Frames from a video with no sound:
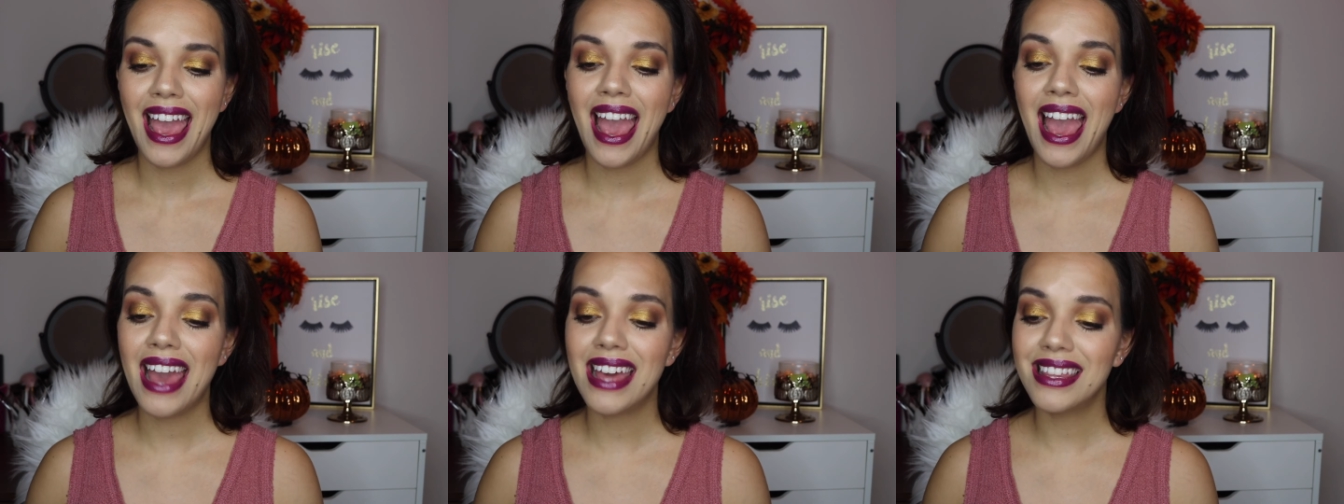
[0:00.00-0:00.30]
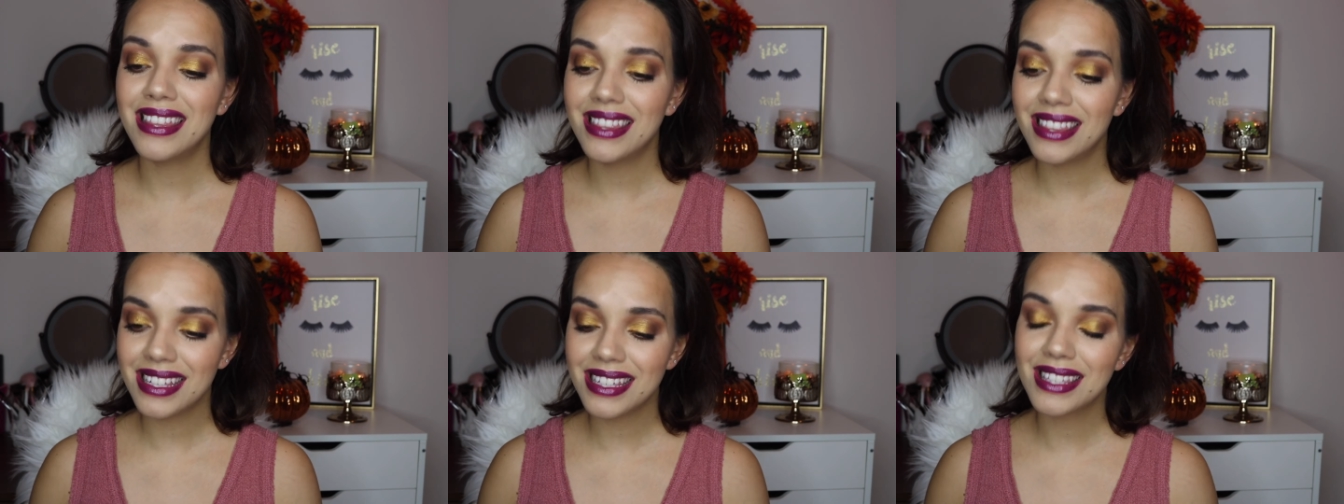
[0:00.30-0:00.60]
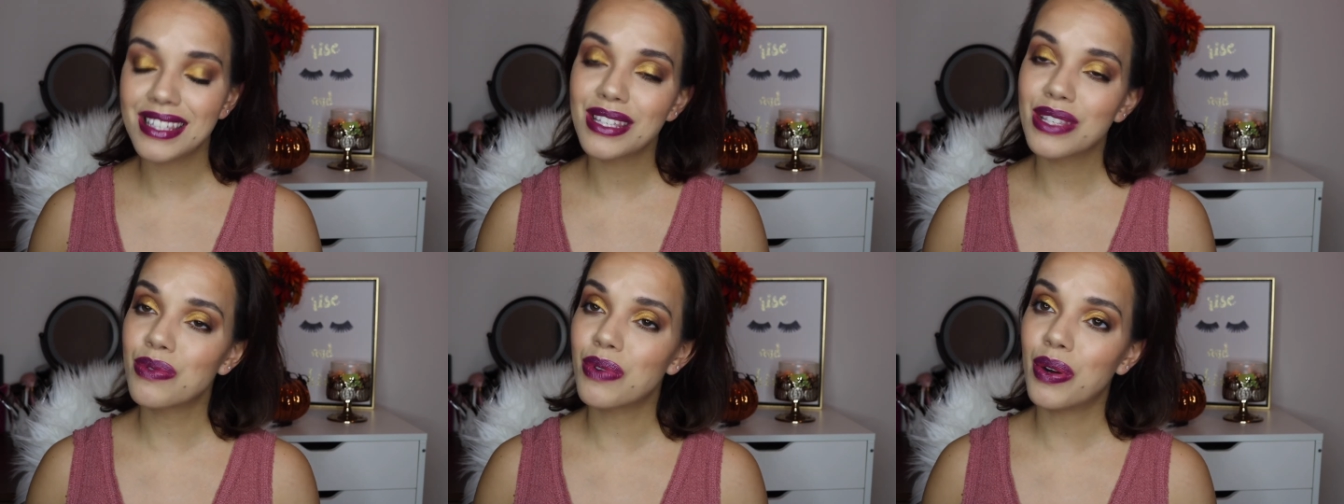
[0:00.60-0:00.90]
and
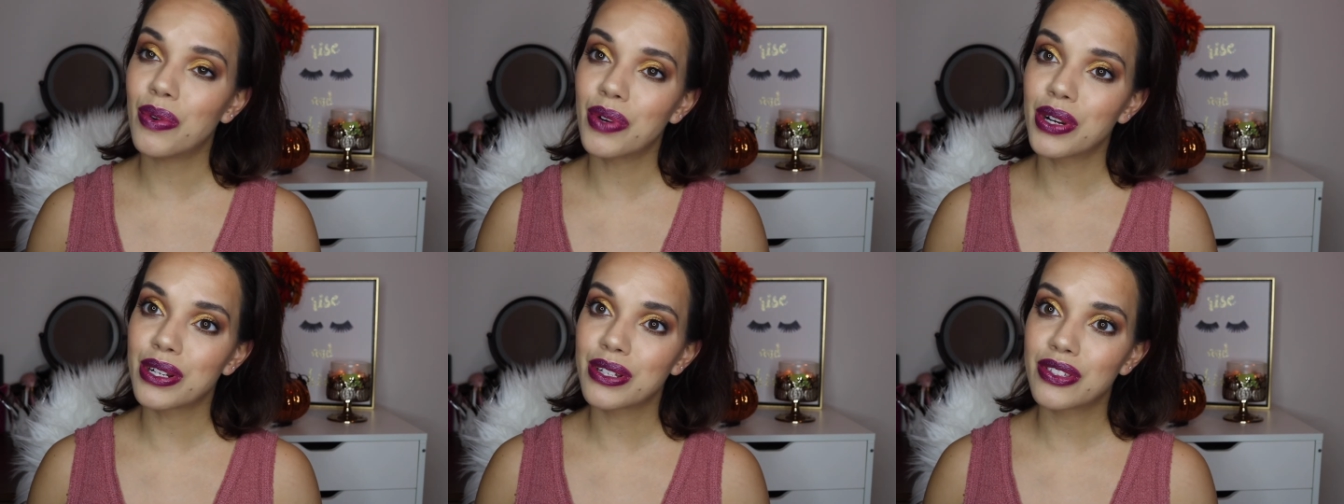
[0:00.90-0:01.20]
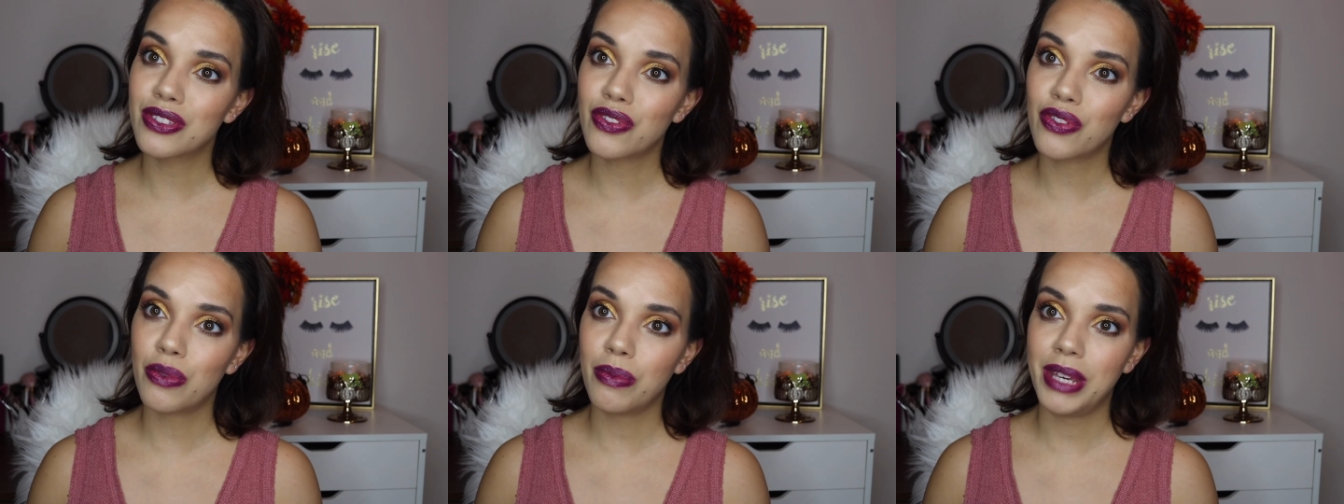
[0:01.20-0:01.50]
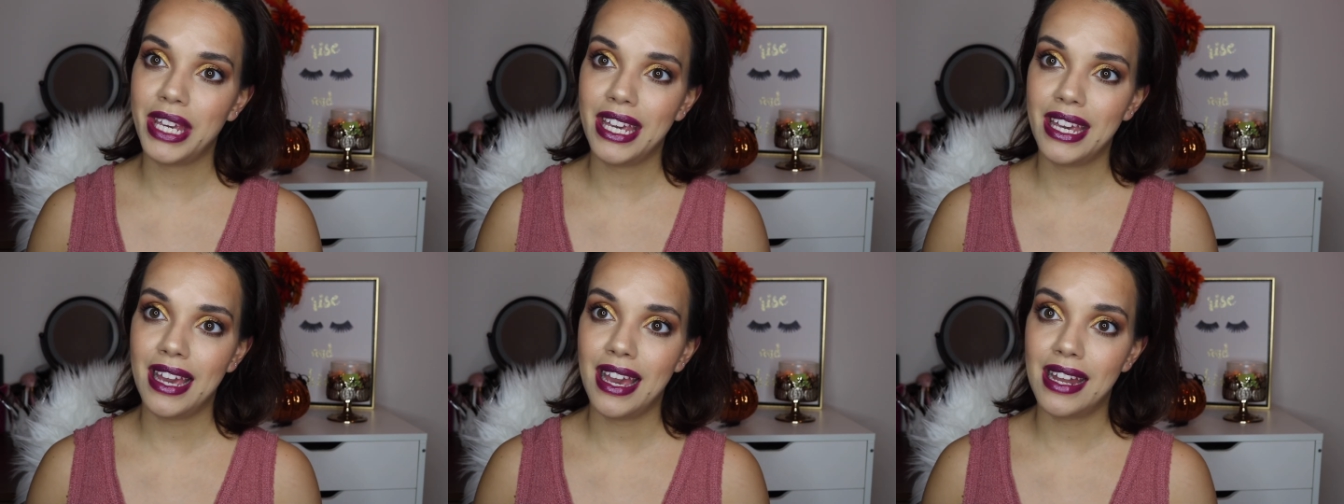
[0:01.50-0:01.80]
this is what works for
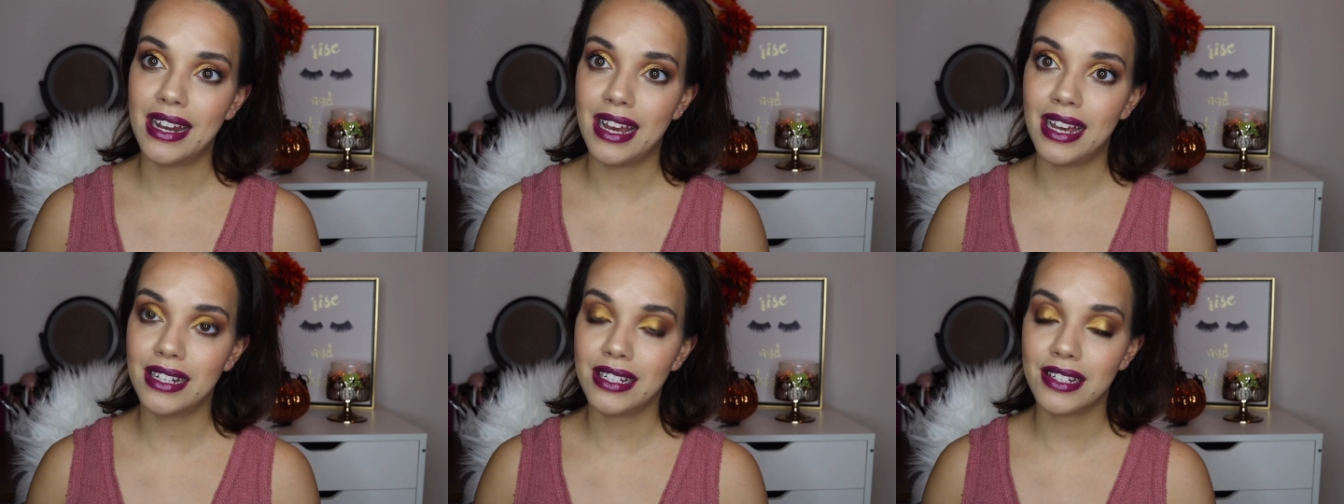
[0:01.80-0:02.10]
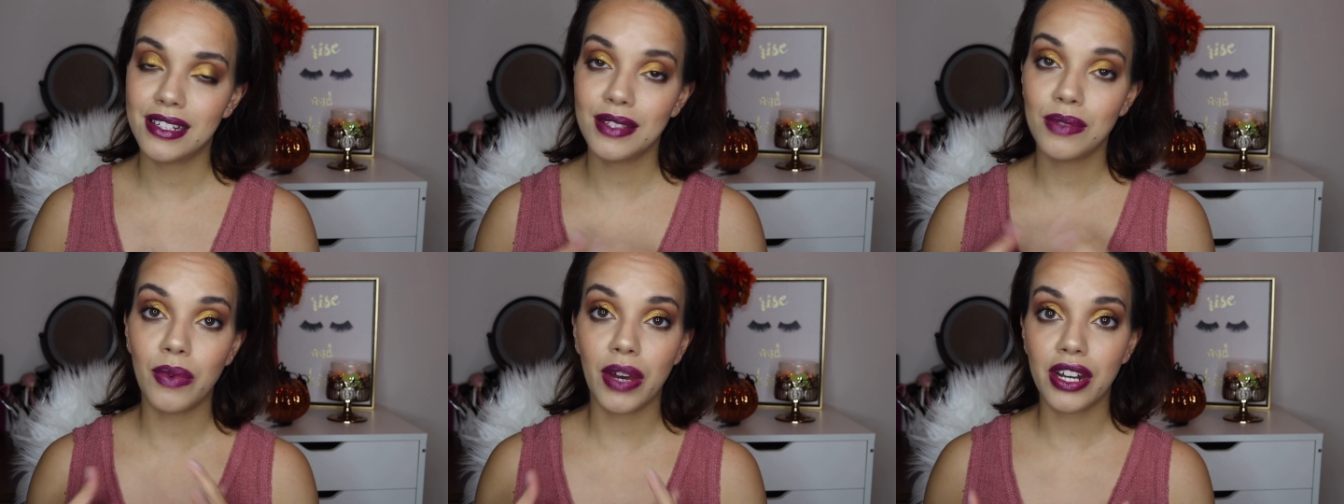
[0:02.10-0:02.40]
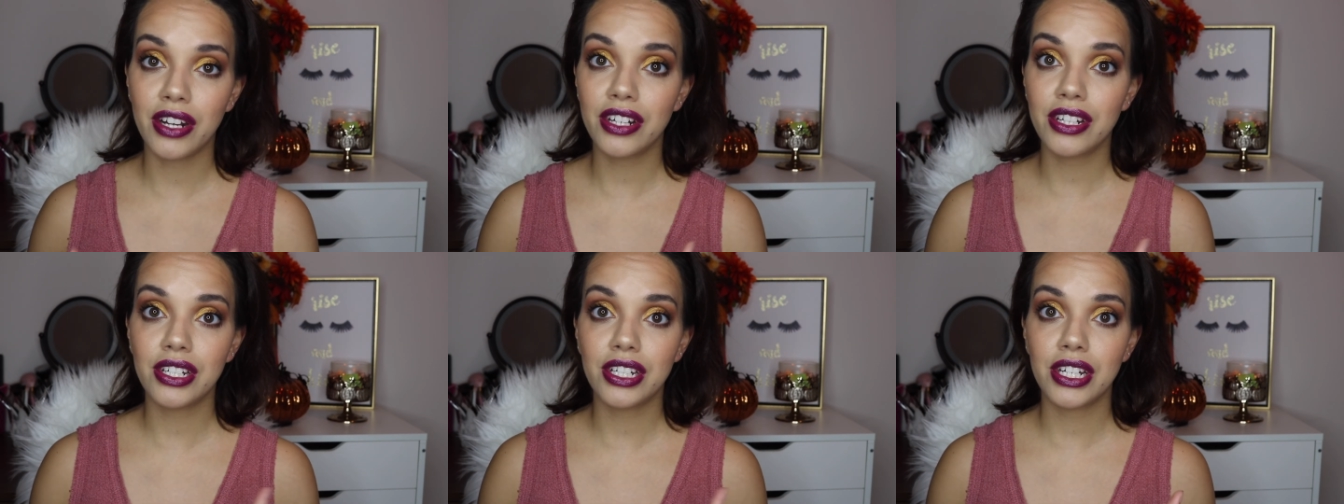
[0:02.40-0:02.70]
me, and I just
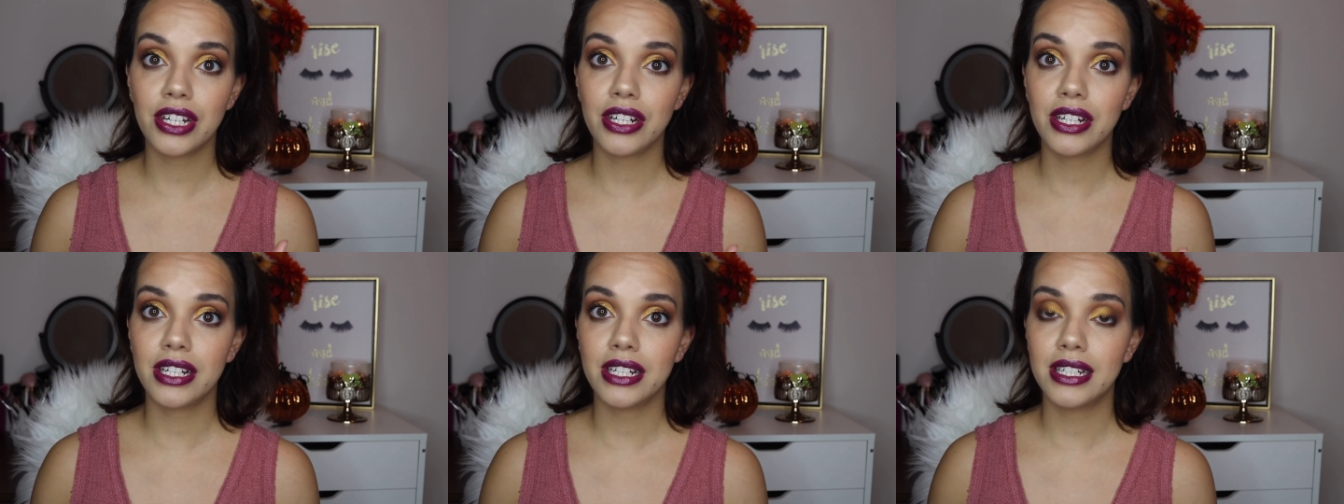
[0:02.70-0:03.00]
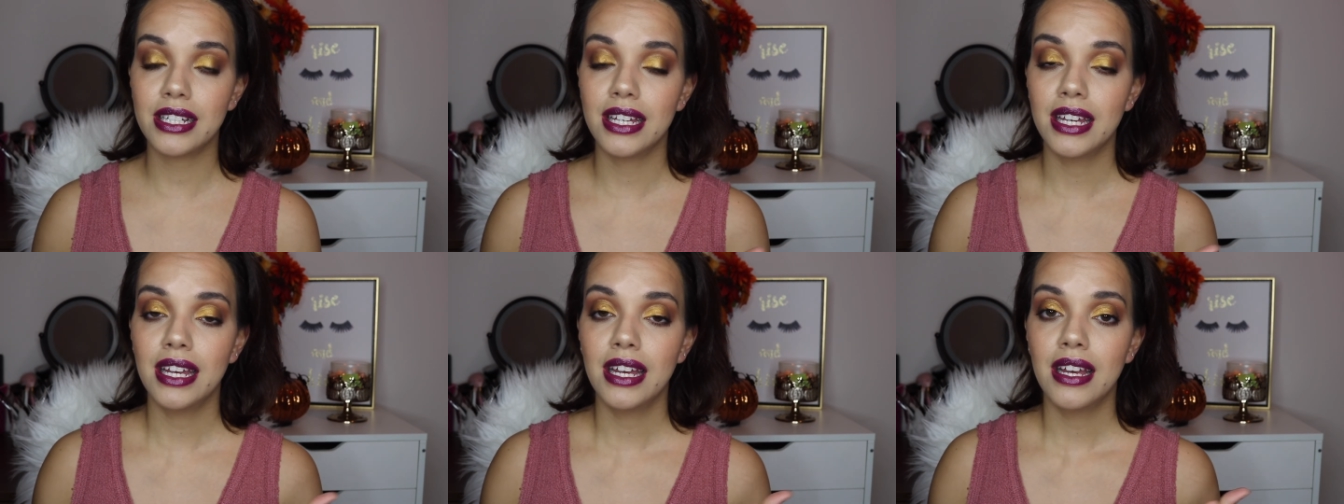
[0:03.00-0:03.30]
wanted to share it,